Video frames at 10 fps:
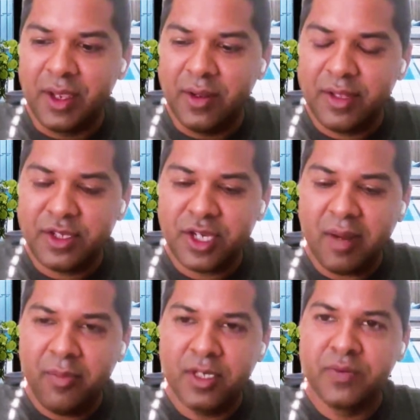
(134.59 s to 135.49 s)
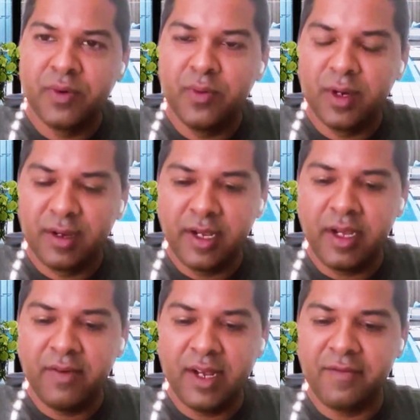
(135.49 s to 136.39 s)
you know the chatbots would work
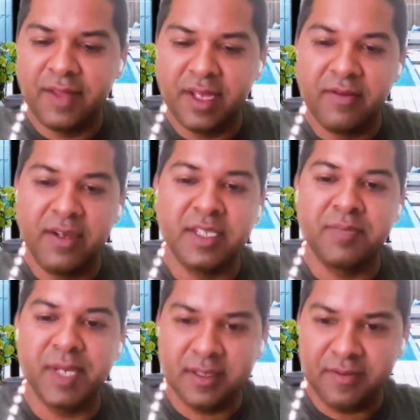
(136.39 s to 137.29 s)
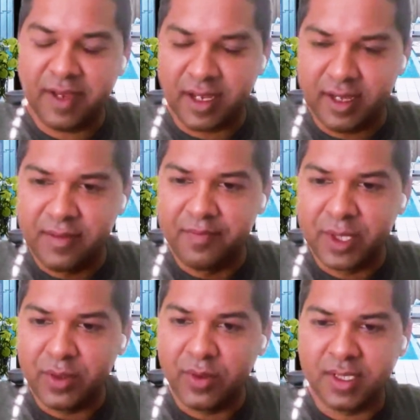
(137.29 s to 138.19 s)
really well if they are very specific
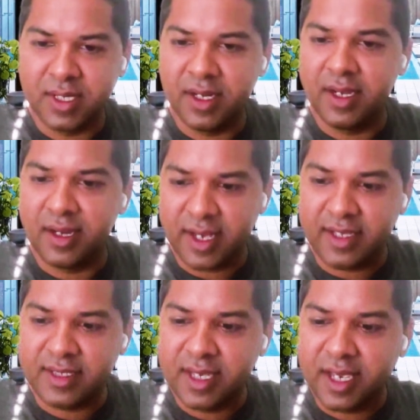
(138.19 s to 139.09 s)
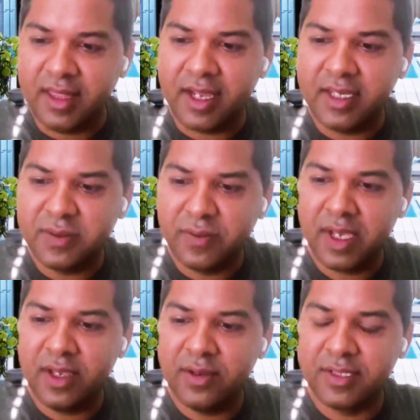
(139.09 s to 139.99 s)
to a certain task and that is
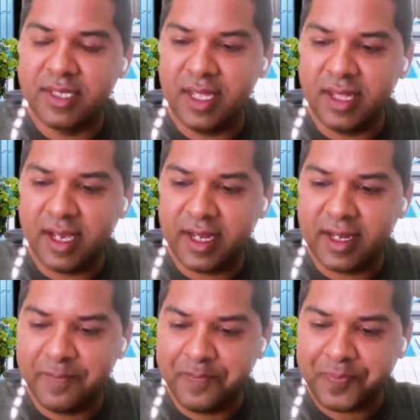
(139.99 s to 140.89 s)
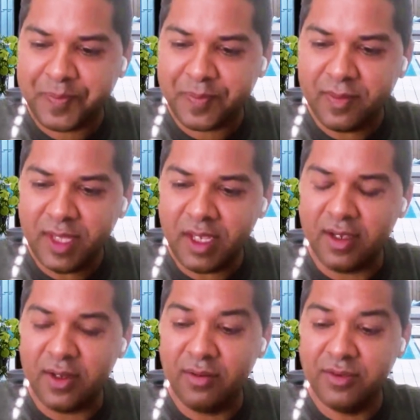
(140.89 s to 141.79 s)
why you see that
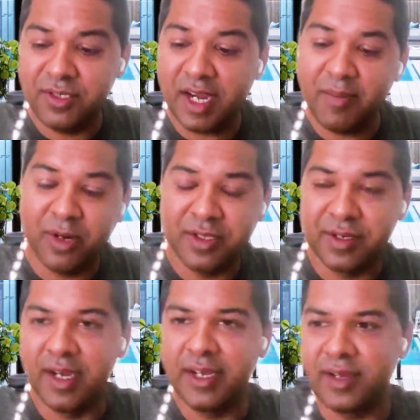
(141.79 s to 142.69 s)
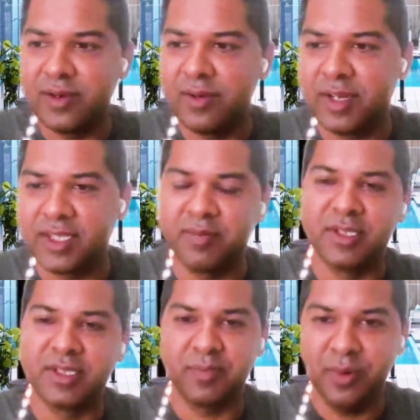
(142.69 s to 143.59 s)
you know chatbots related to
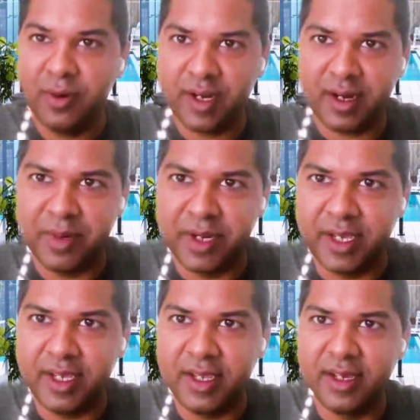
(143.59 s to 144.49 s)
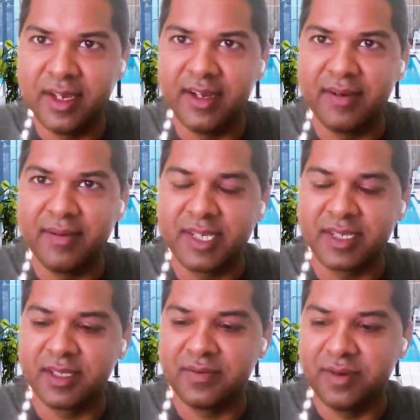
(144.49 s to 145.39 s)
customer support are pretty uh,
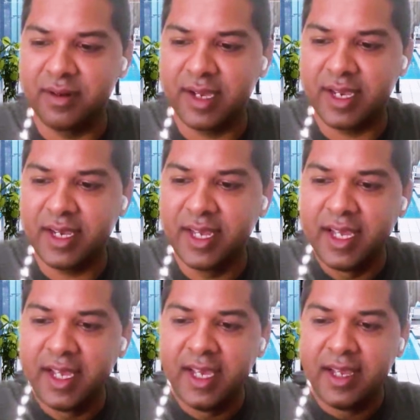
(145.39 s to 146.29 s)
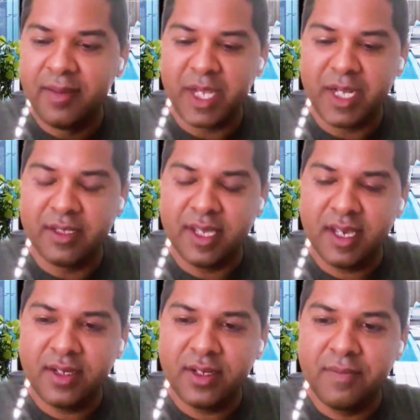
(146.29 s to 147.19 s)
successful right because they
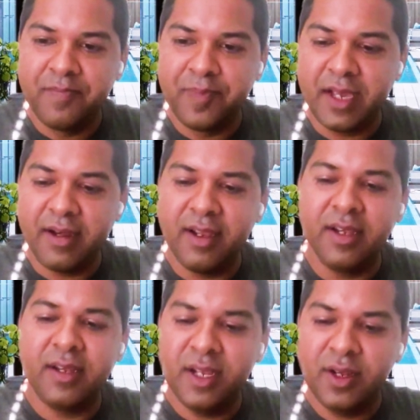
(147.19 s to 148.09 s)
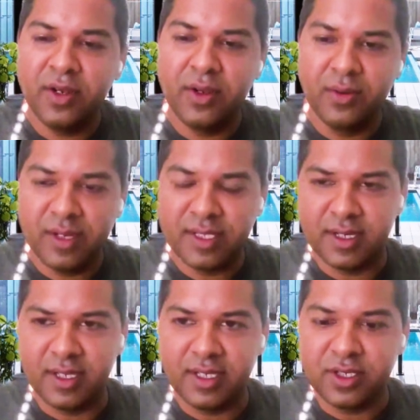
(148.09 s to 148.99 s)
are they are intent to do a
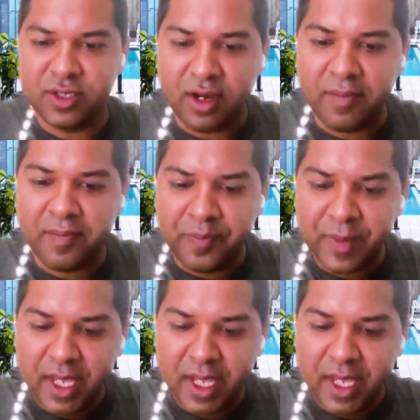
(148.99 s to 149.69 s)
certain job